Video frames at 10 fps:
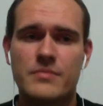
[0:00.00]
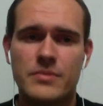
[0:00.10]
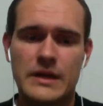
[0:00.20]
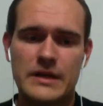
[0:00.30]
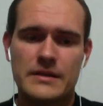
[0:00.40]

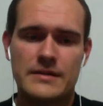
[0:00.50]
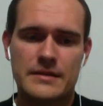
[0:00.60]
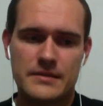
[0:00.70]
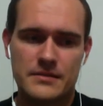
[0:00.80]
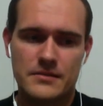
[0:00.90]
but
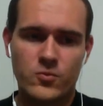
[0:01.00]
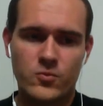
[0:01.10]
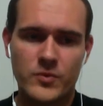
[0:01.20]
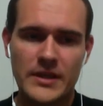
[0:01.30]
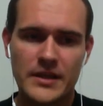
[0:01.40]

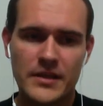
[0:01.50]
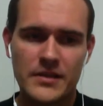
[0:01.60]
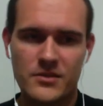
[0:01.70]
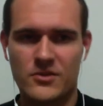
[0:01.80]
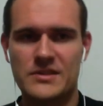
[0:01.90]
we
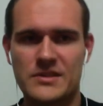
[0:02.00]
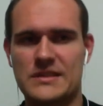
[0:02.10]
do not